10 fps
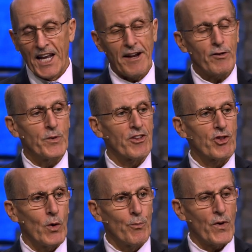And everyone is
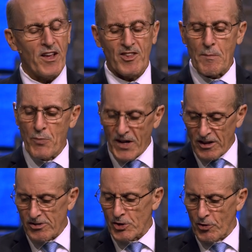so impressed, he
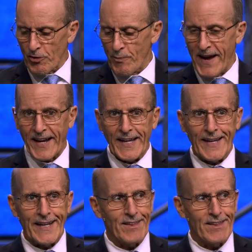brings Joseph back in.